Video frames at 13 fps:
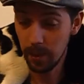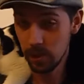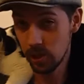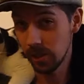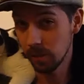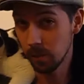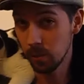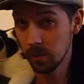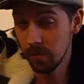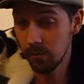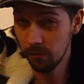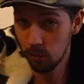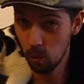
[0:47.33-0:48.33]
Pigeon Hill Brewing
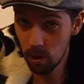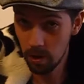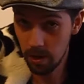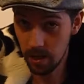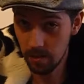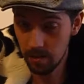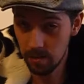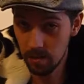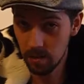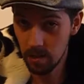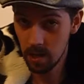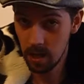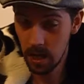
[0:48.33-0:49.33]
before this,